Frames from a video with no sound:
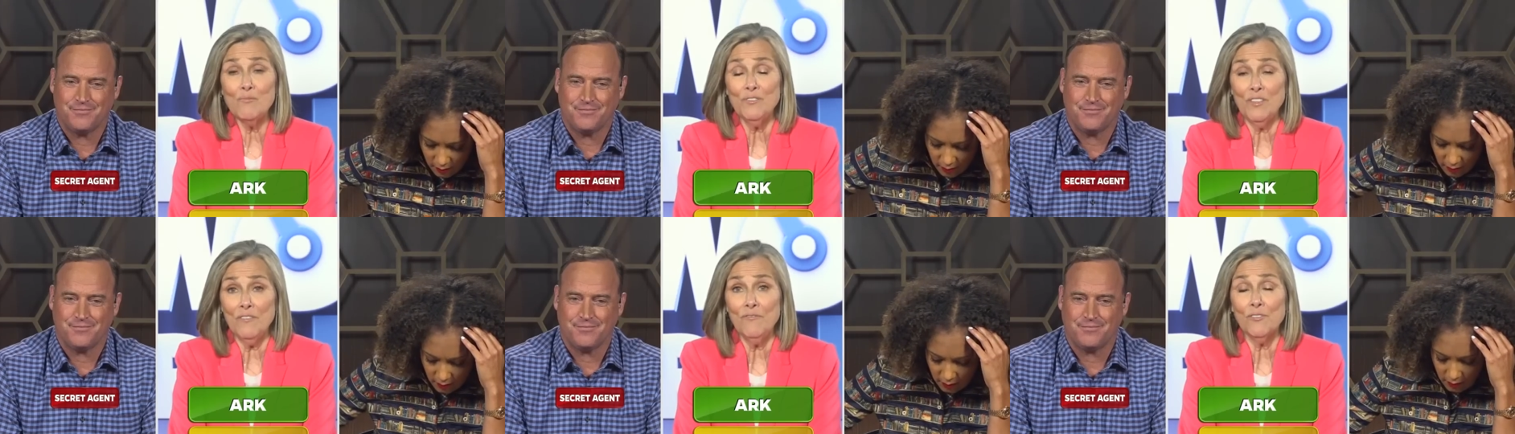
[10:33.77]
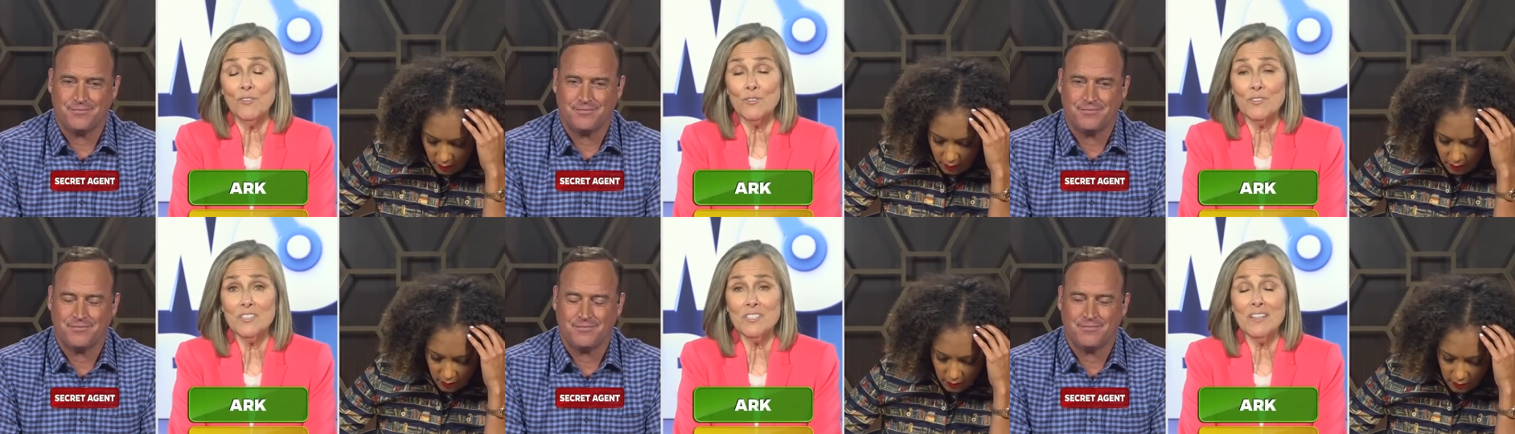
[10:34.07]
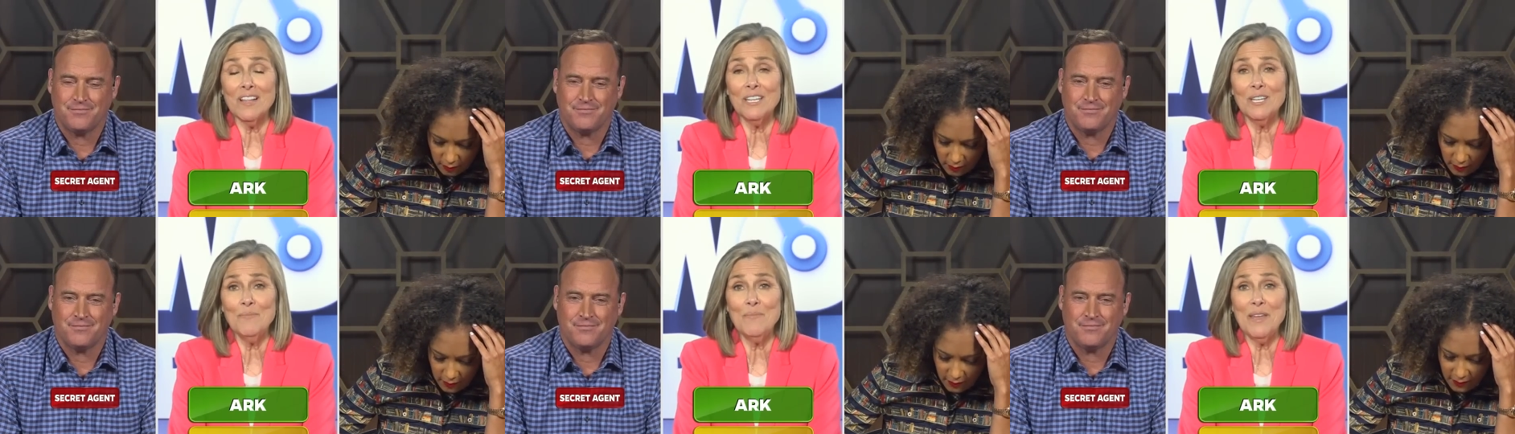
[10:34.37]
Speaker 1: the first
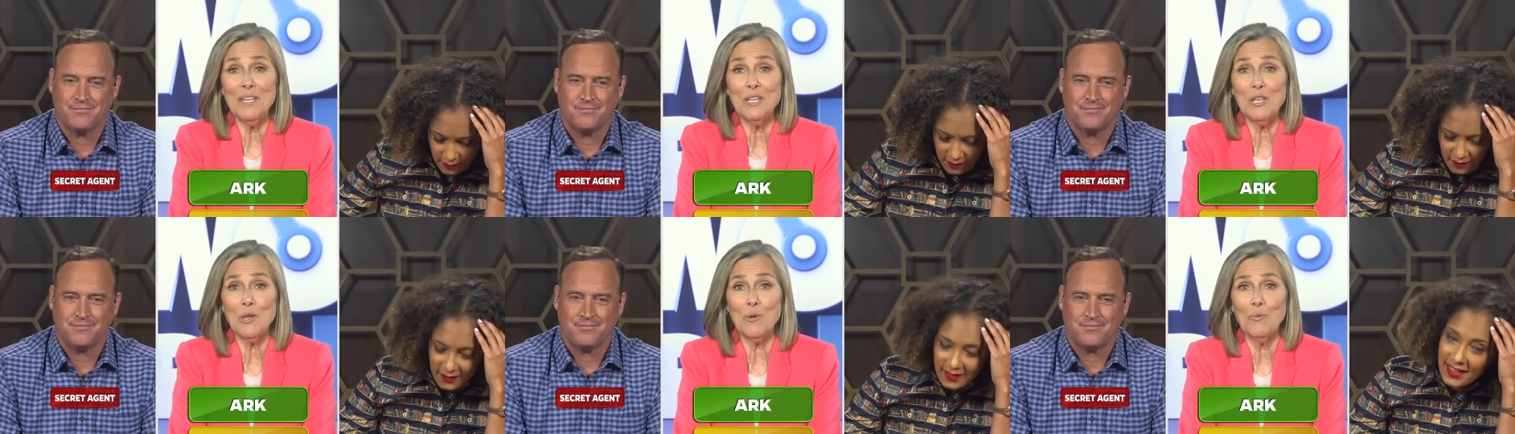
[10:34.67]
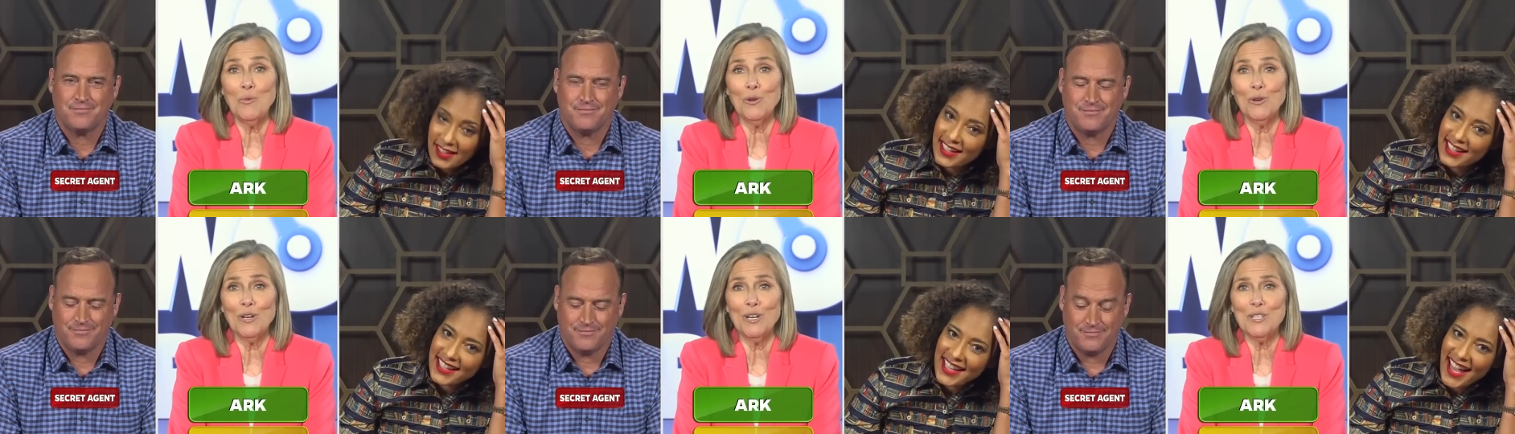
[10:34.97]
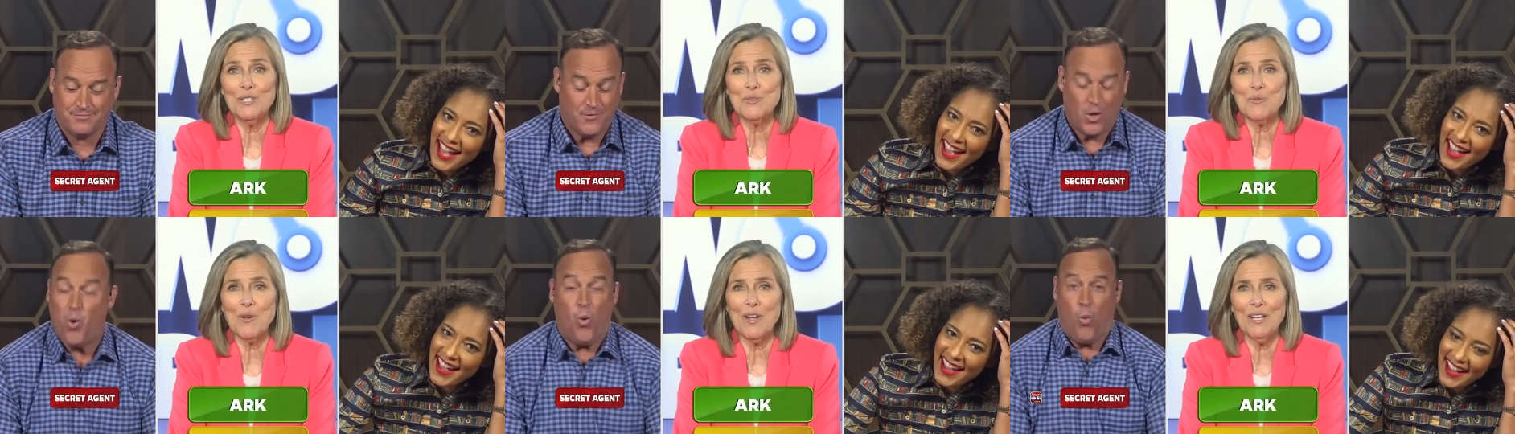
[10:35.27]
Slotomania word
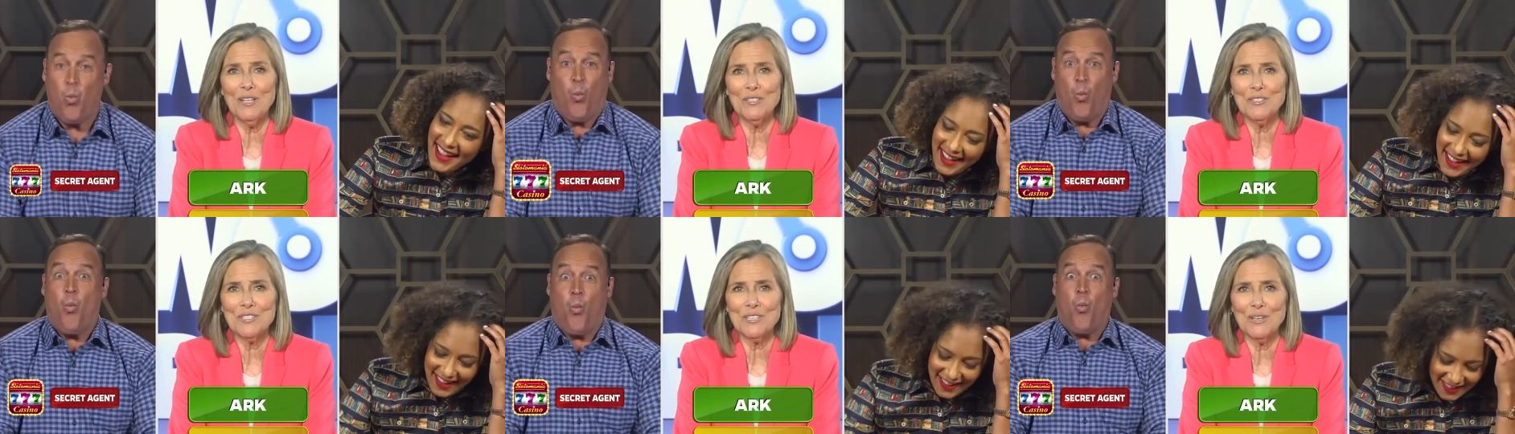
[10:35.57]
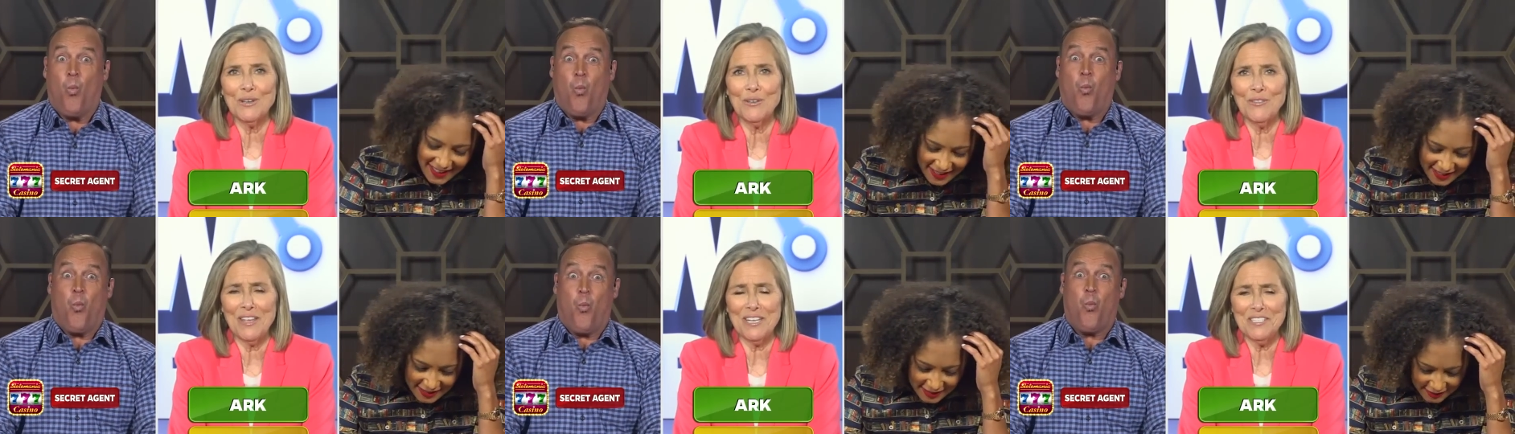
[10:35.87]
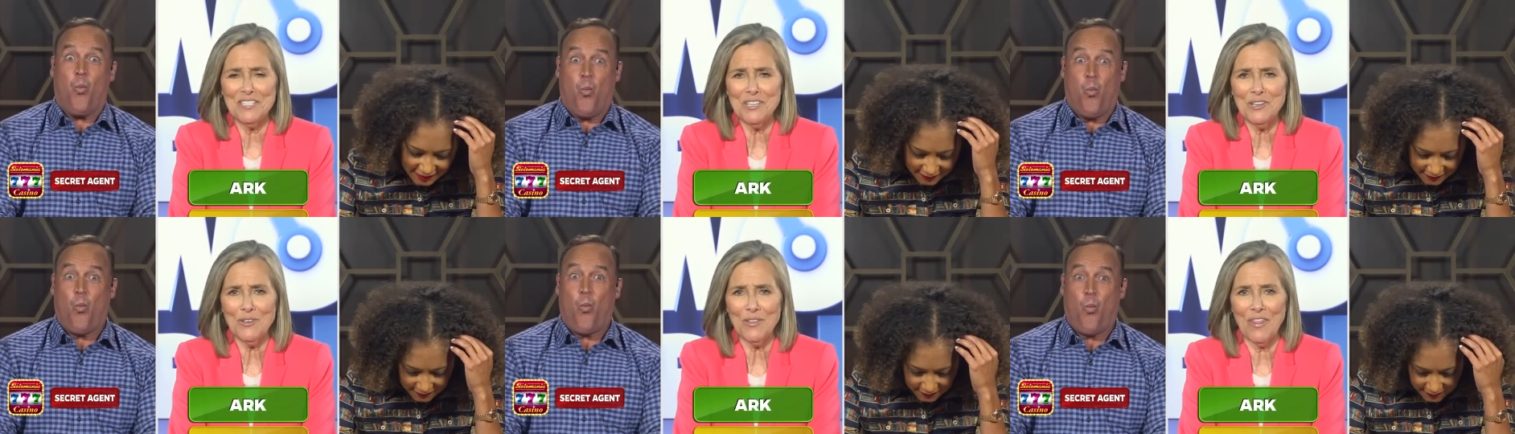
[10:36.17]
as well, so
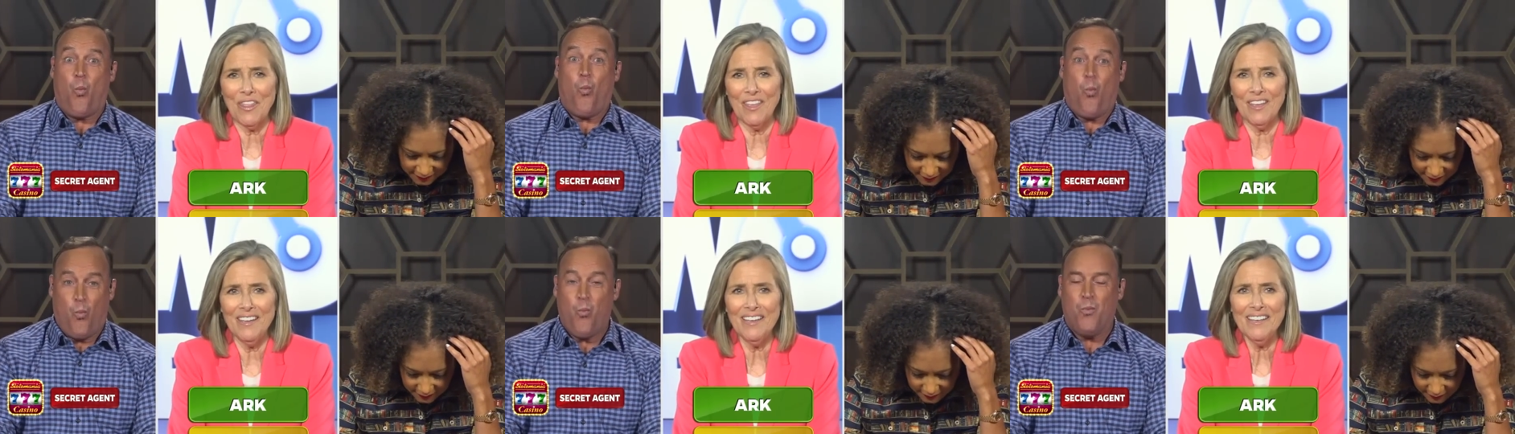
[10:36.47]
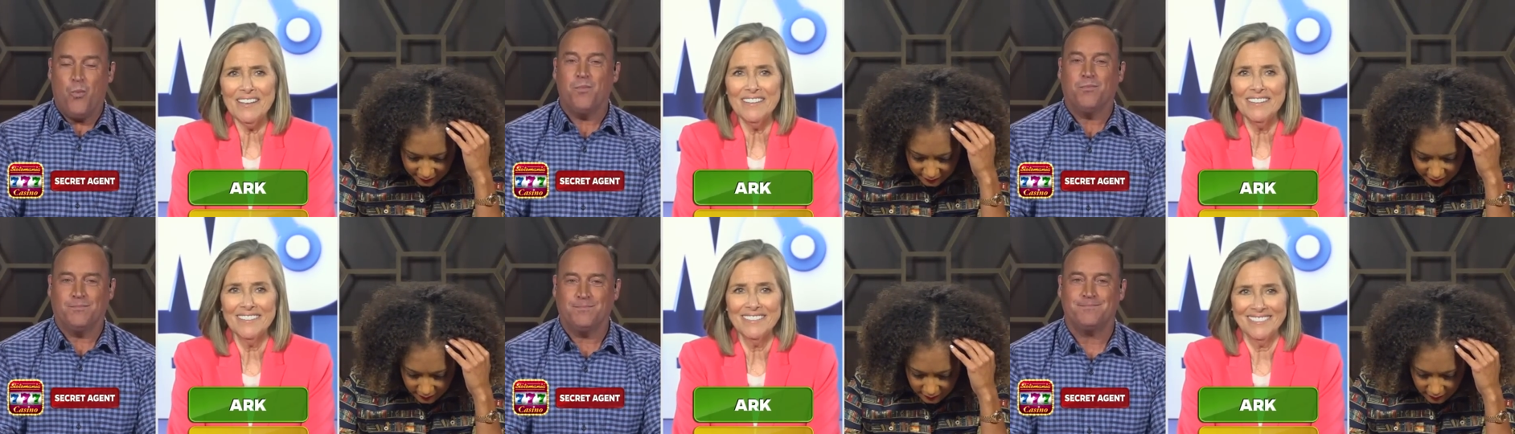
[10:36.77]
that's a good thing.